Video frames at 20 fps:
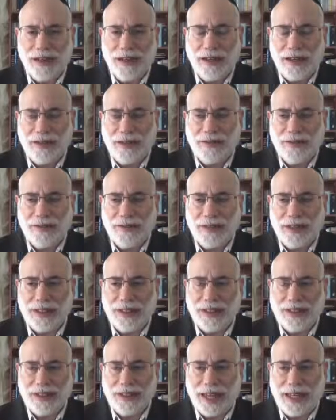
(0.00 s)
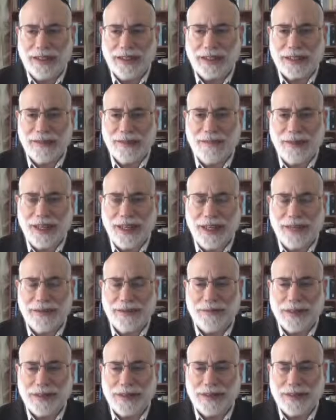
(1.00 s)
of the Ten
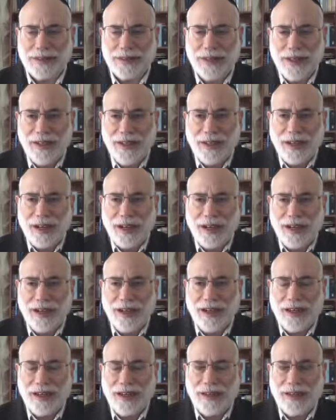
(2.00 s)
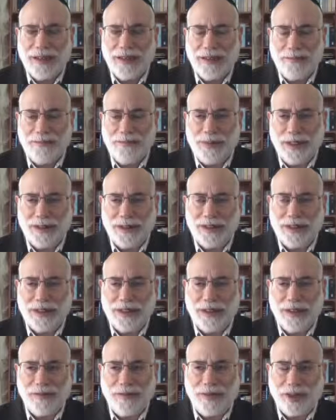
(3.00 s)
Commandments uh, in the
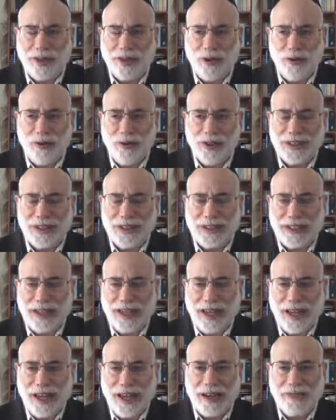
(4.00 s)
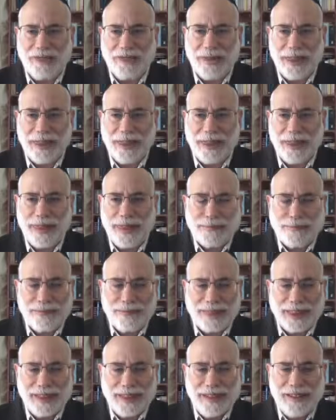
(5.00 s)
building of the golden calf,
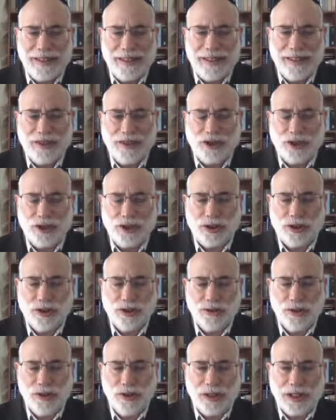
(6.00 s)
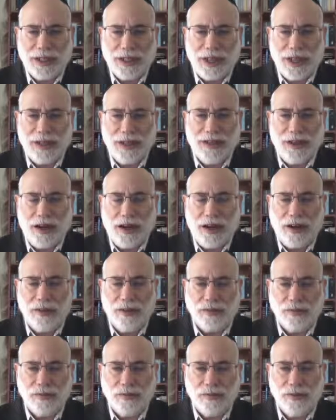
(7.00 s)
the Shulchan
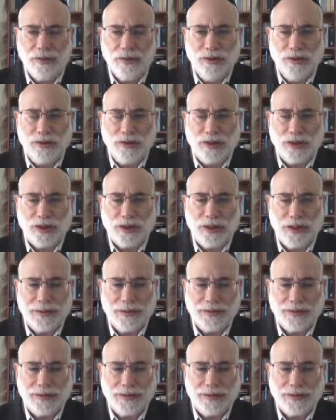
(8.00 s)
Aruch